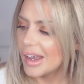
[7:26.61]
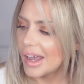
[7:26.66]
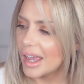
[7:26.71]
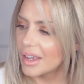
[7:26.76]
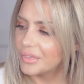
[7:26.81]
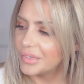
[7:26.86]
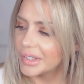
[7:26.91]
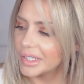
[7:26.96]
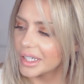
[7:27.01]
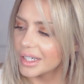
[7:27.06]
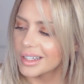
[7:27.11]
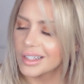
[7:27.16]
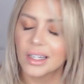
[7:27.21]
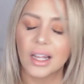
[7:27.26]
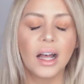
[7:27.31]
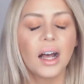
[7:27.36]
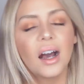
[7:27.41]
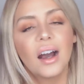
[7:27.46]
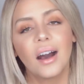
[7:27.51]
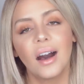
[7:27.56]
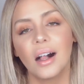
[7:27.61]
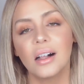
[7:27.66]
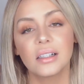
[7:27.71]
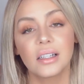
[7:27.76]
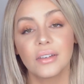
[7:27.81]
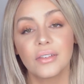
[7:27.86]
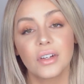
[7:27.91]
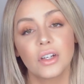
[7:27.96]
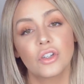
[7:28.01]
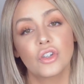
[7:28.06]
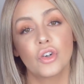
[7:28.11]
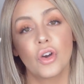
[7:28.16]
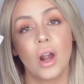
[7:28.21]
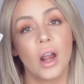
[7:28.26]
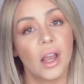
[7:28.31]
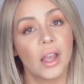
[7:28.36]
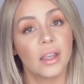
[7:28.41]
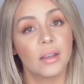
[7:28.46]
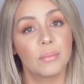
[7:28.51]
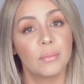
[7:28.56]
I figured I'll give it a try.